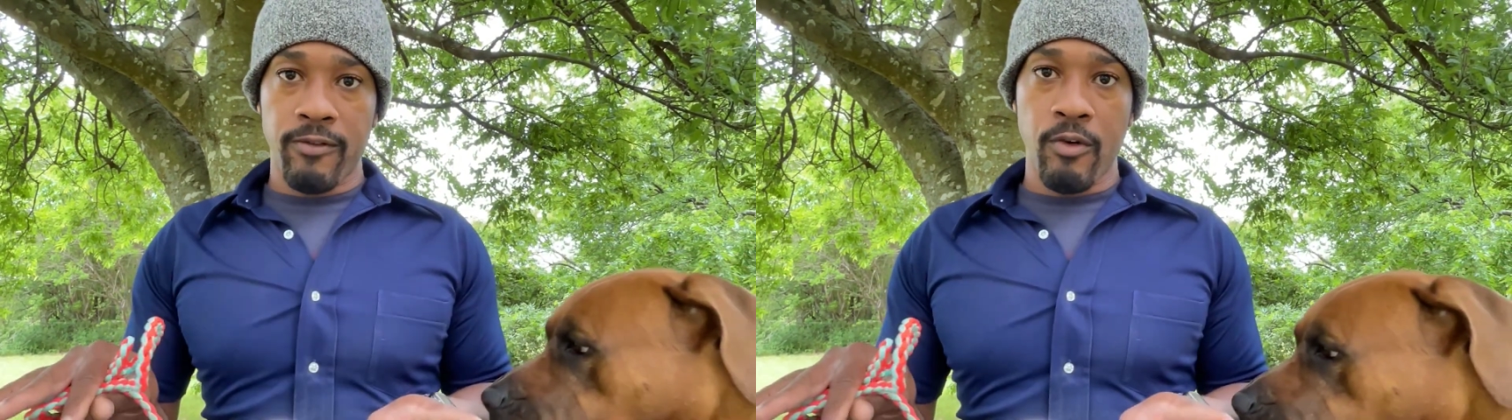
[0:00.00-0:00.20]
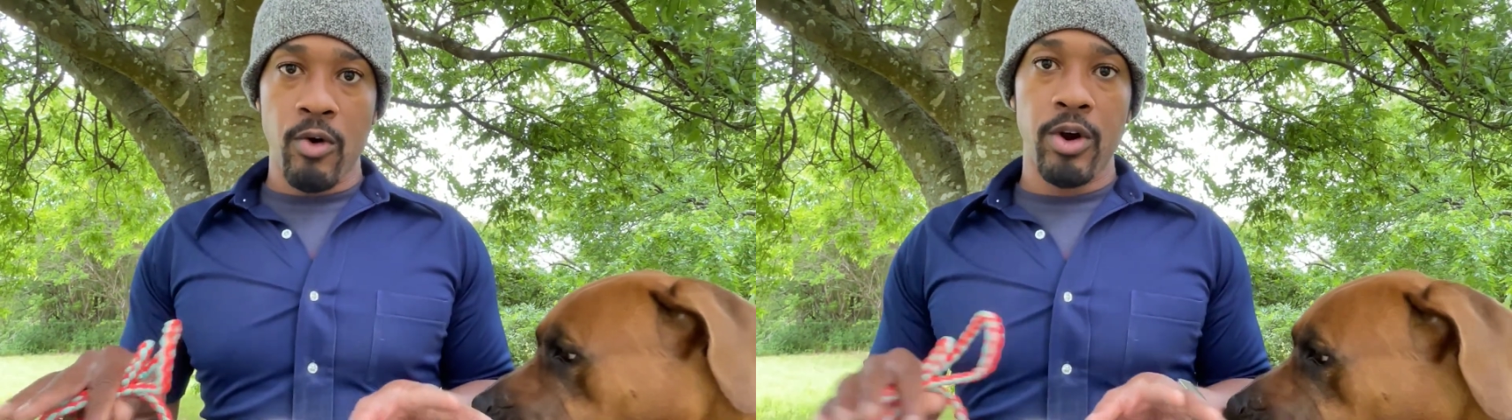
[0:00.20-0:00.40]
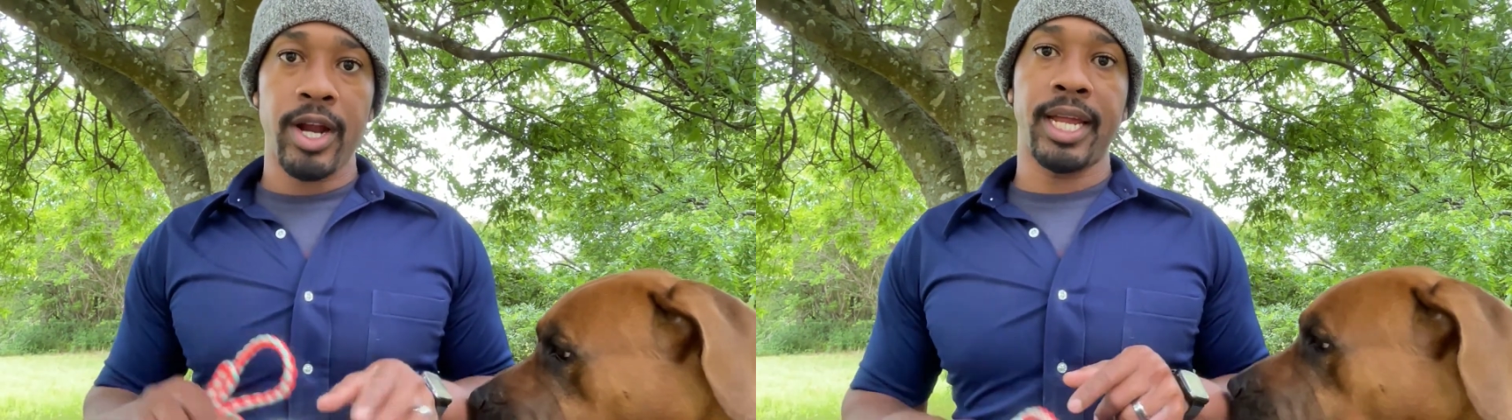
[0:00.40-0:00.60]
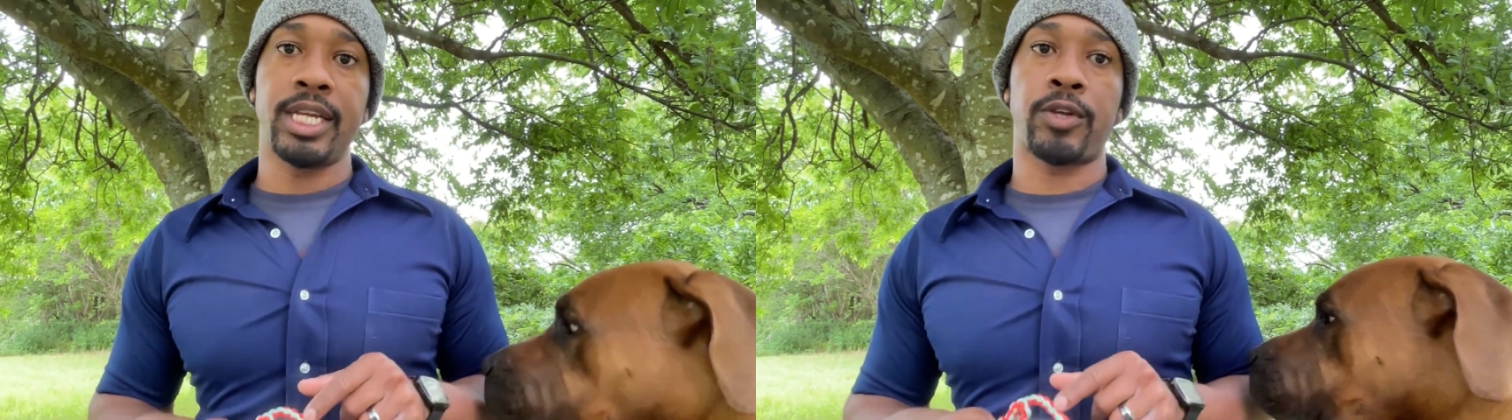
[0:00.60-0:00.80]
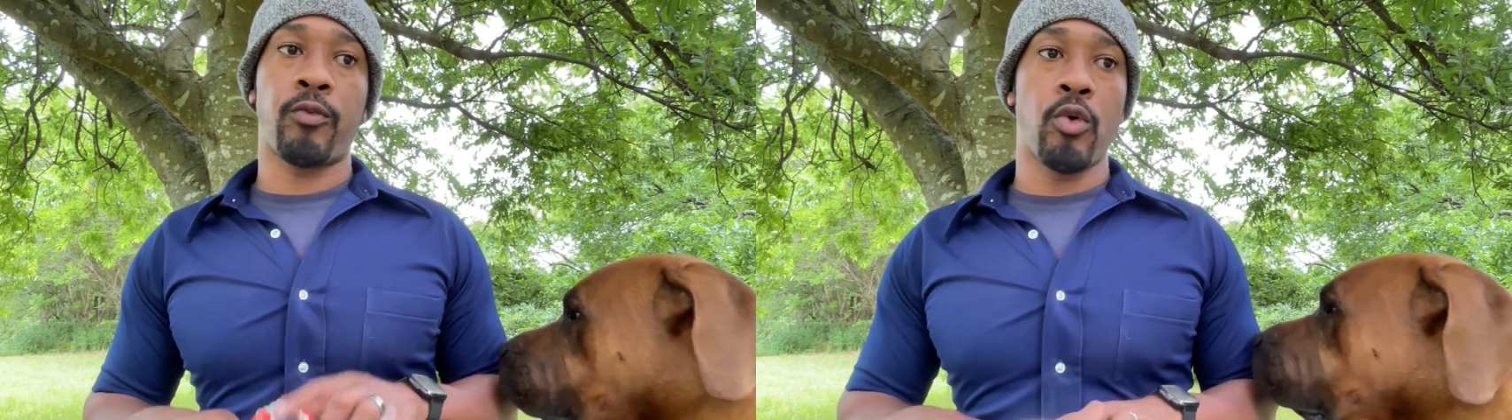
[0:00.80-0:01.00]
for
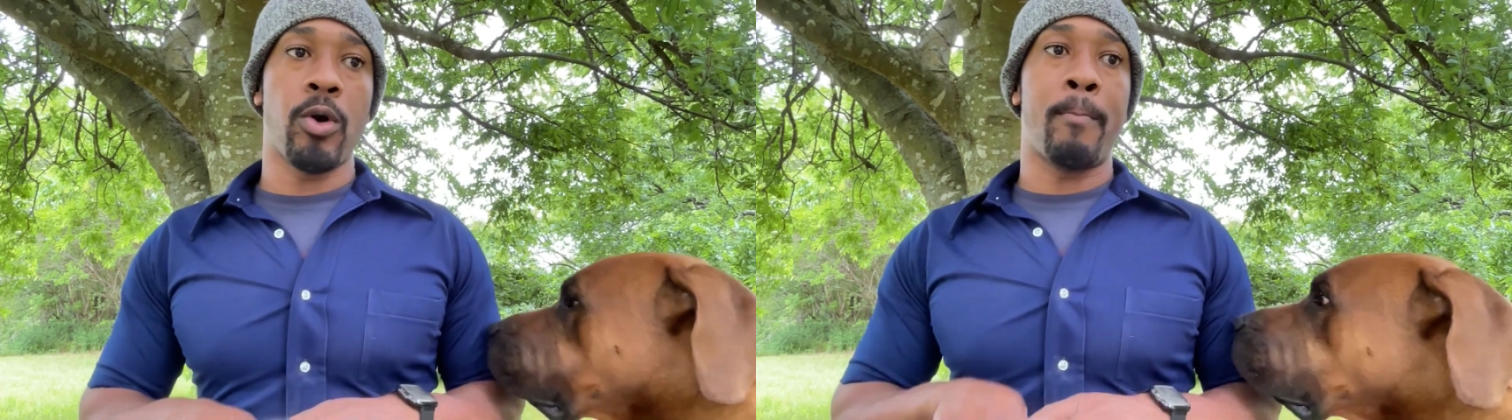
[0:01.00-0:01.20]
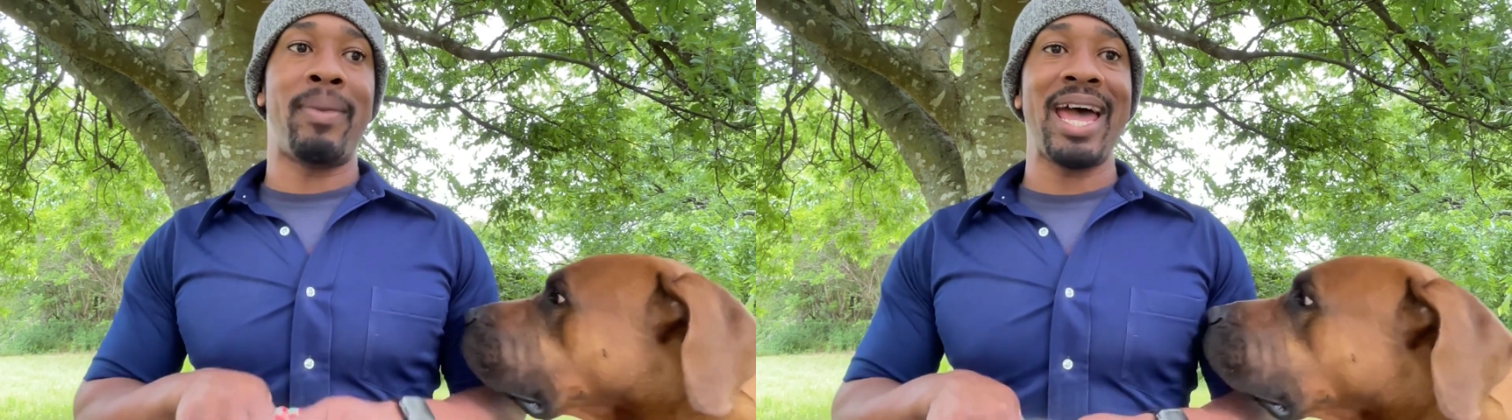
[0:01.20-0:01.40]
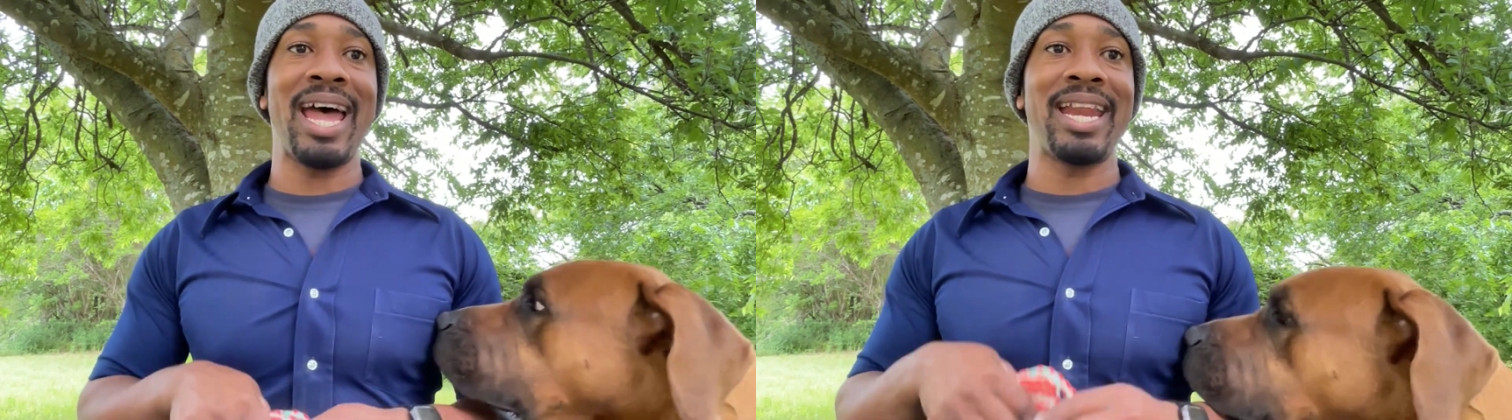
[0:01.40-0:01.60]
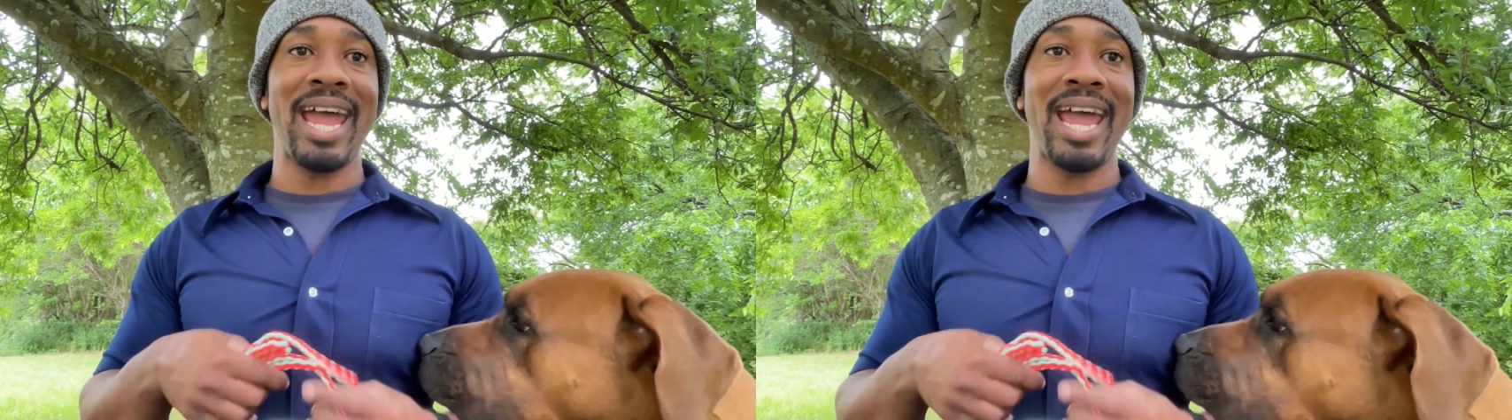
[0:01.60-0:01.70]
is for bad